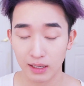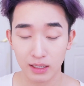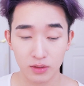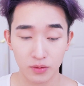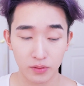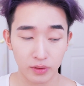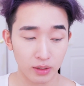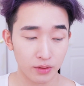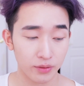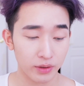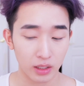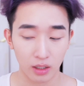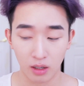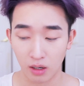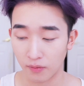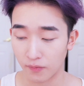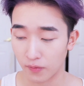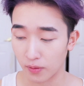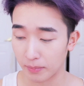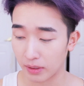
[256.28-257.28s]
really
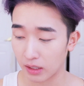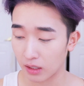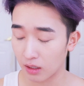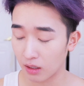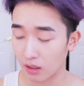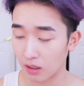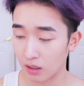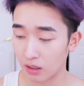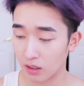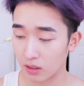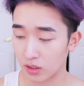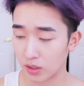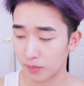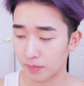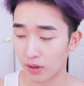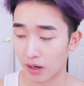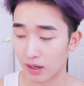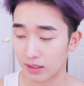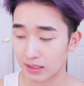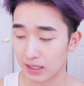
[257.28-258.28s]
hard for me to
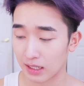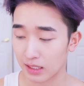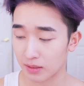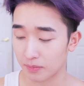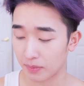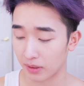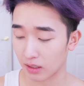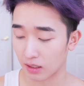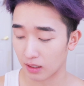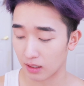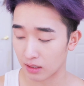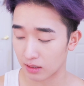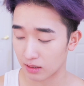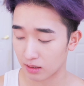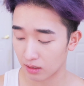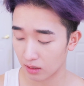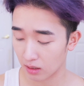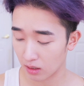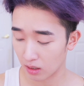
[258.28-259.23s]
process because